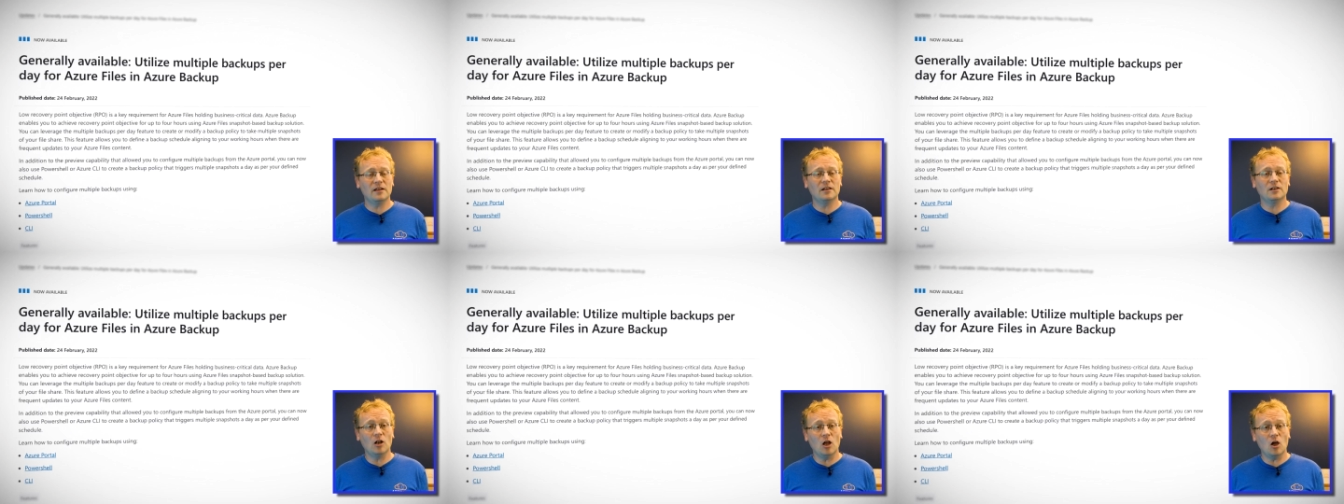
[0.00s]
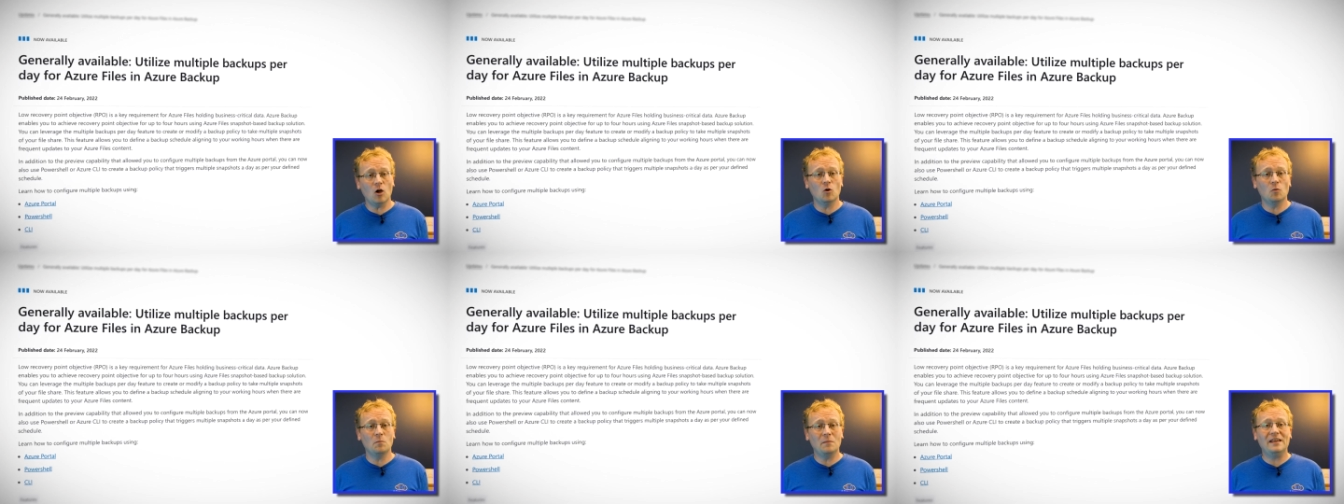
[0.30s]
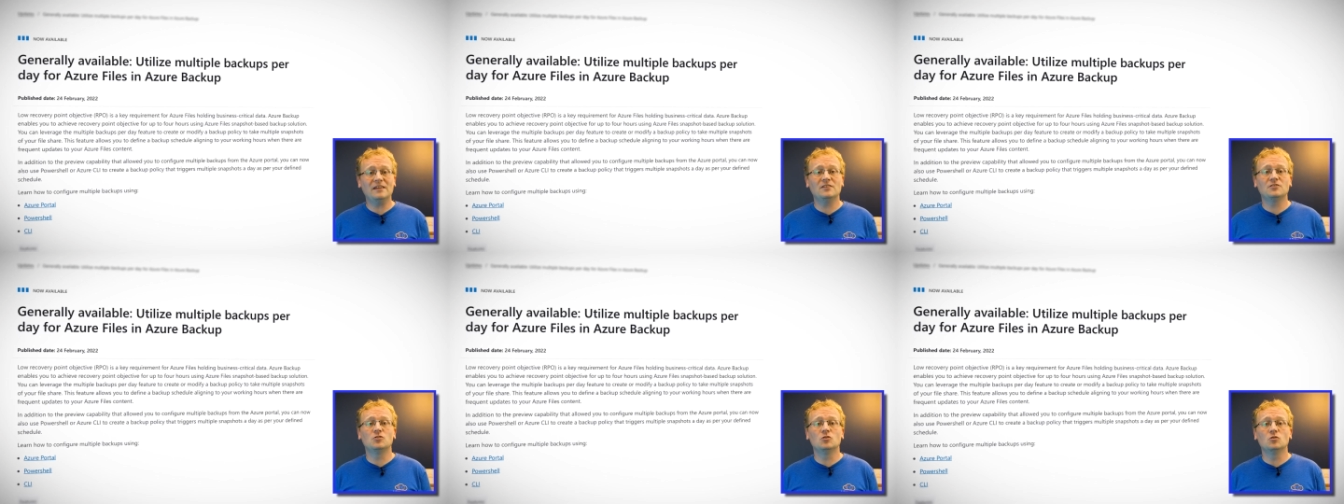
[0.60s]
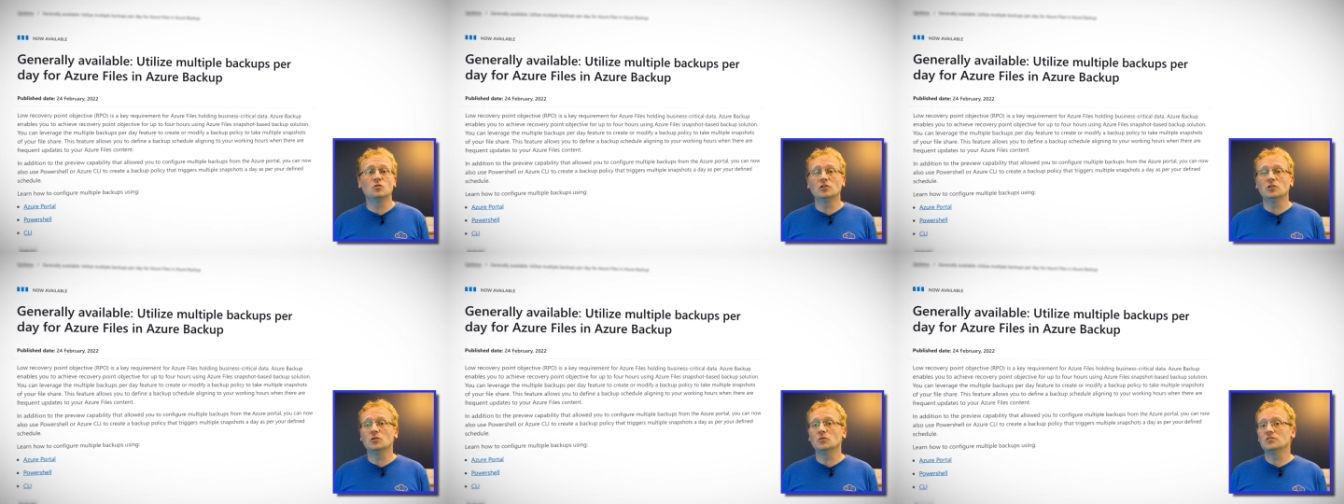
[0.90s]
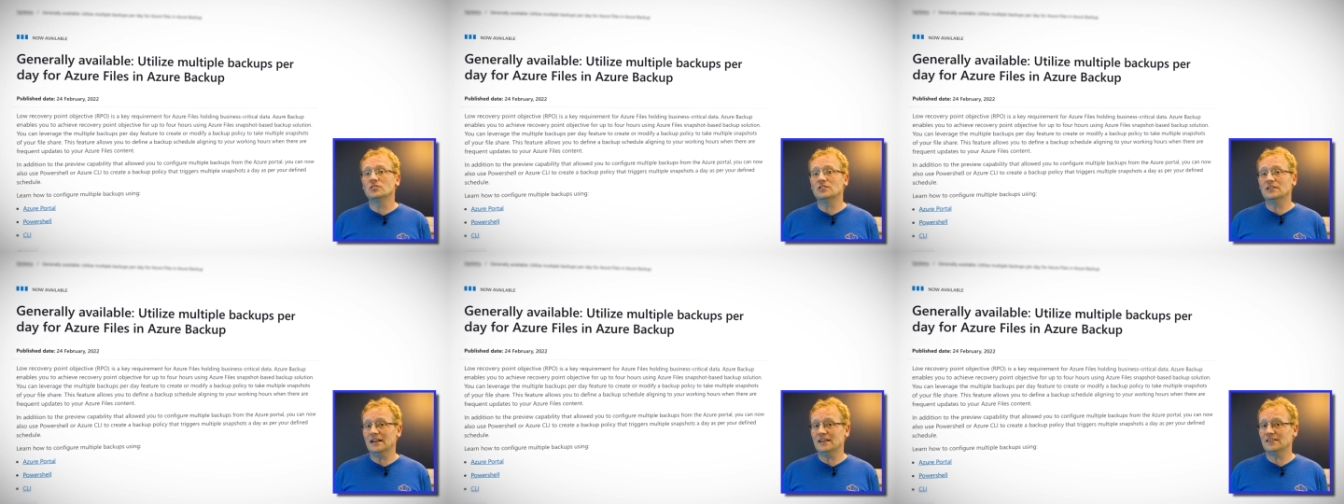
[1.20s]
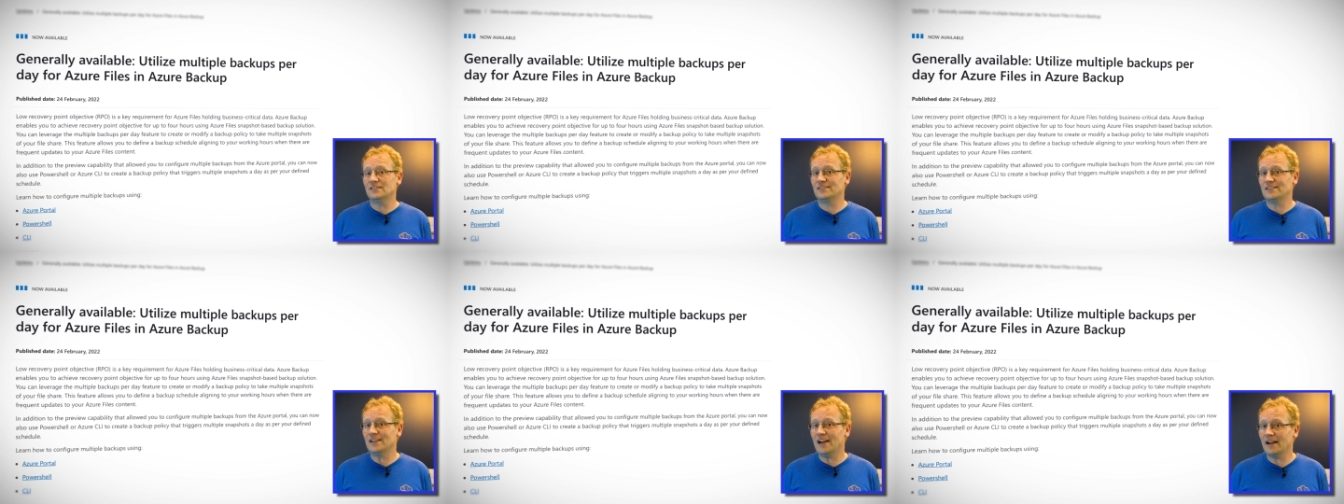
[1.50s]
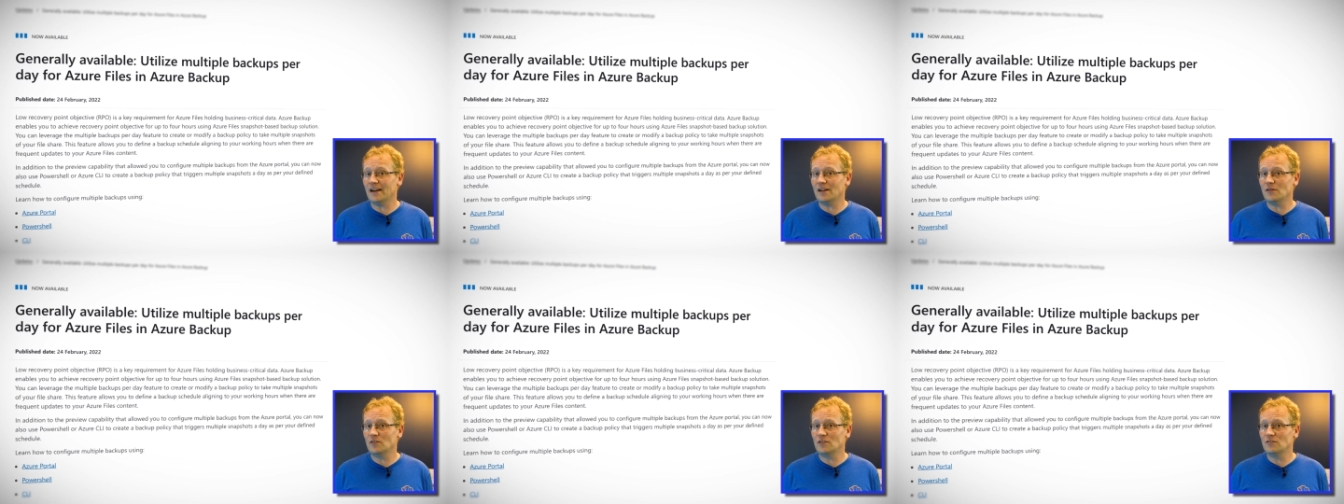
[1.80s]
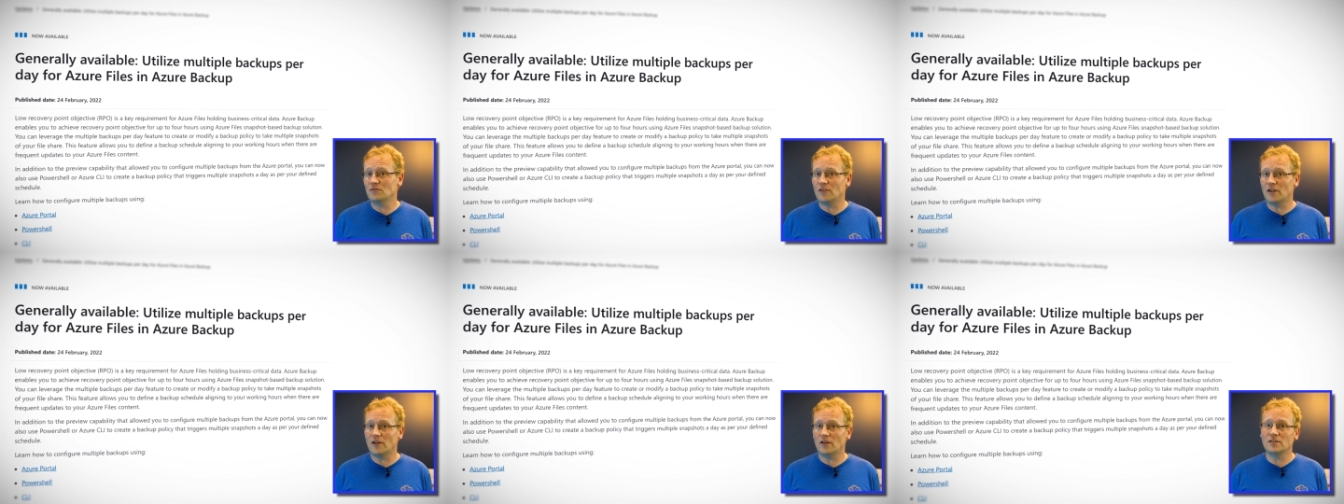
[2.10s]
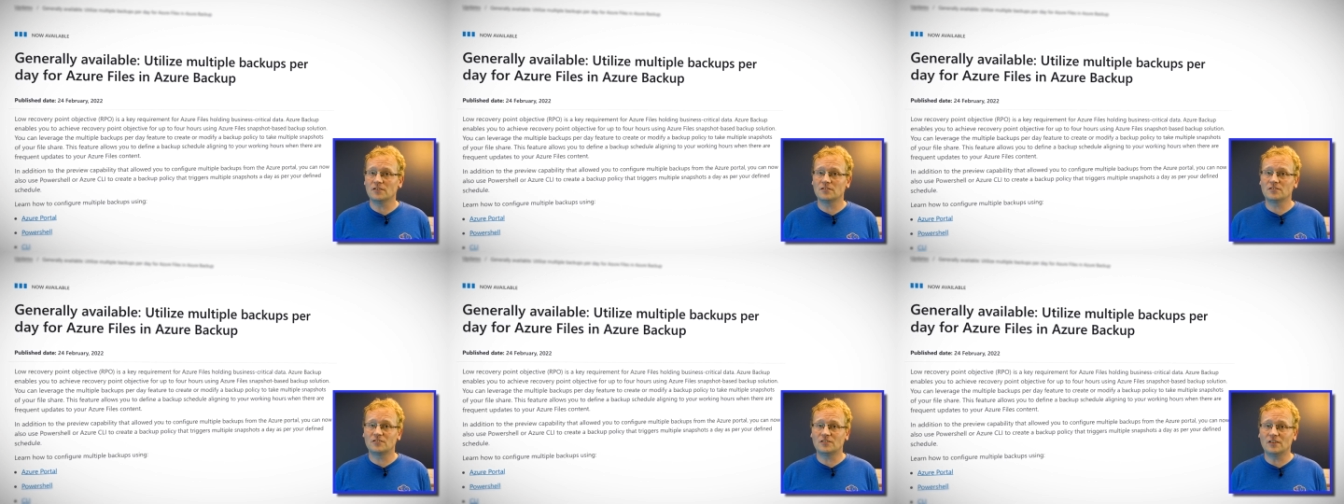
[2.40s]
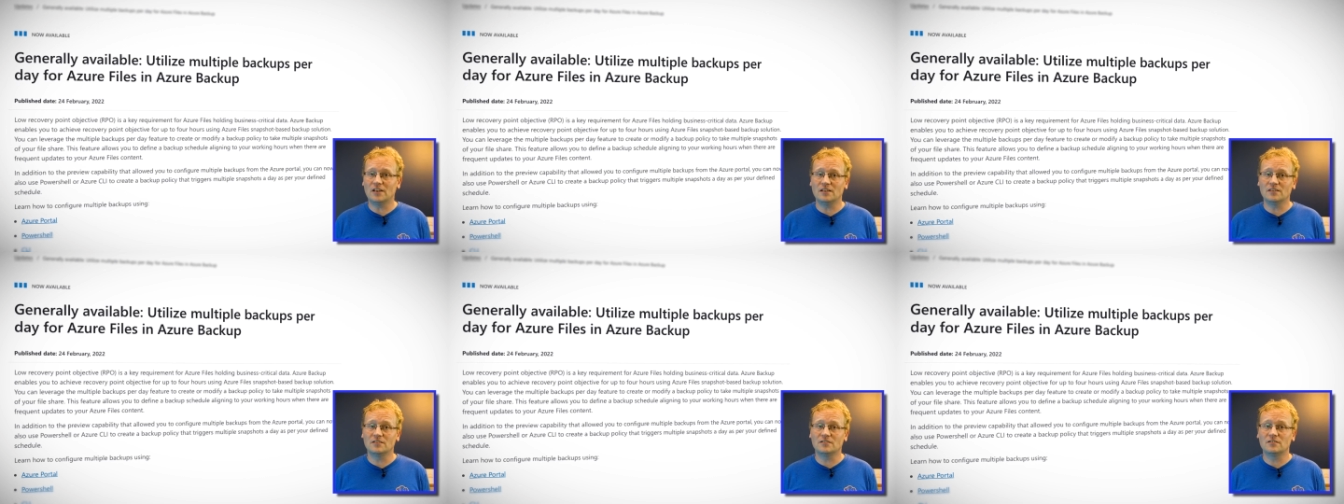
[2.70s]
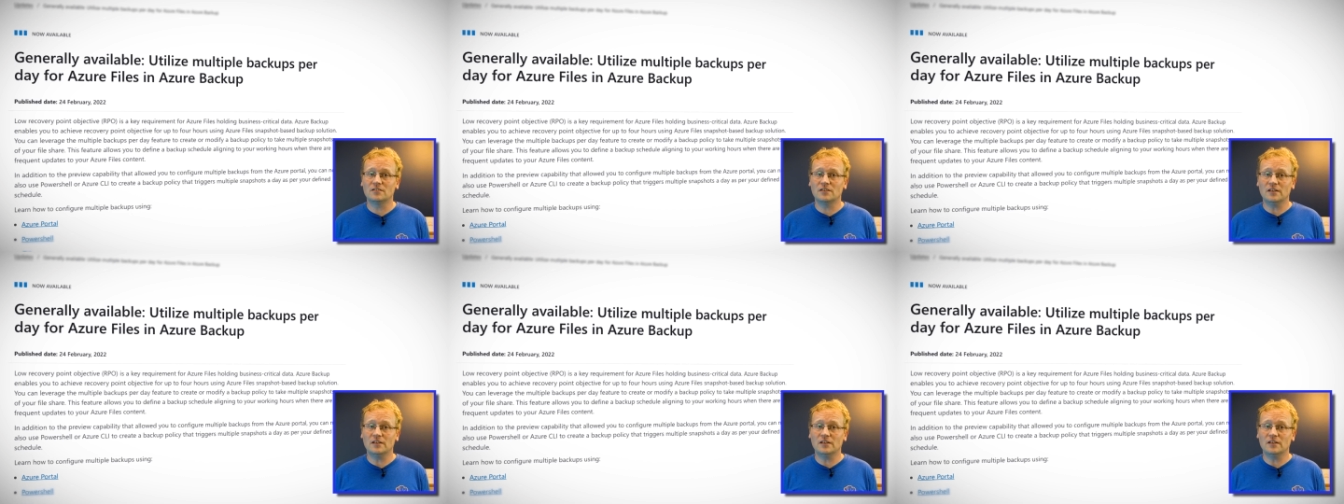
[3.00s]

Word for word: it low means you lose less data when various things